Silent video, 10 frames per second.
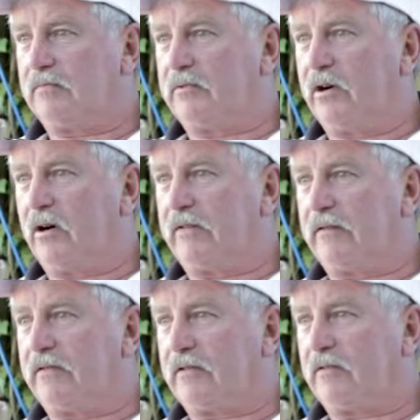diving
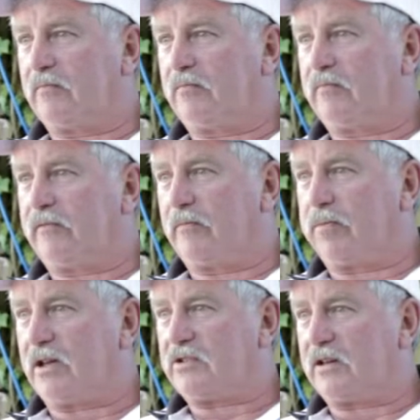for
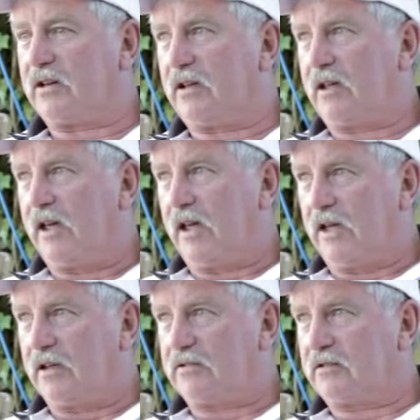pleasure
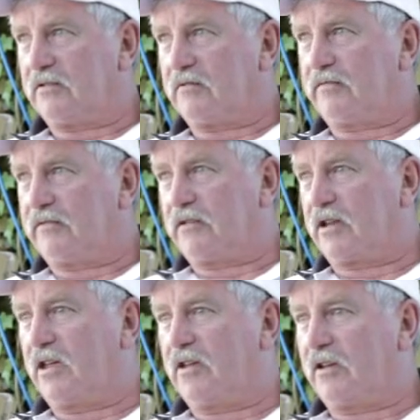is it to
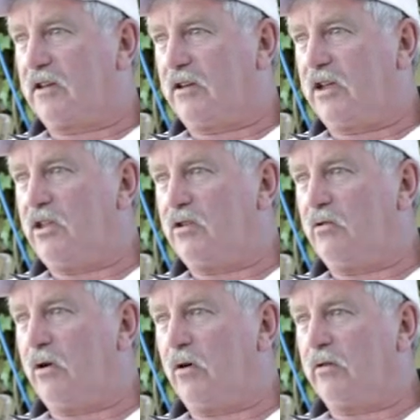continue
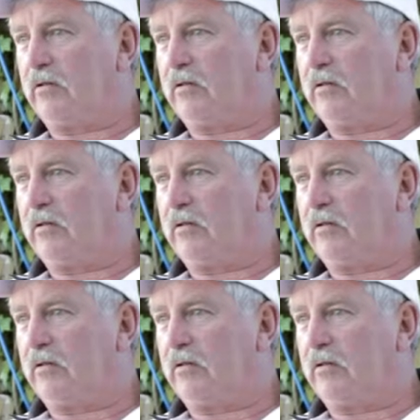on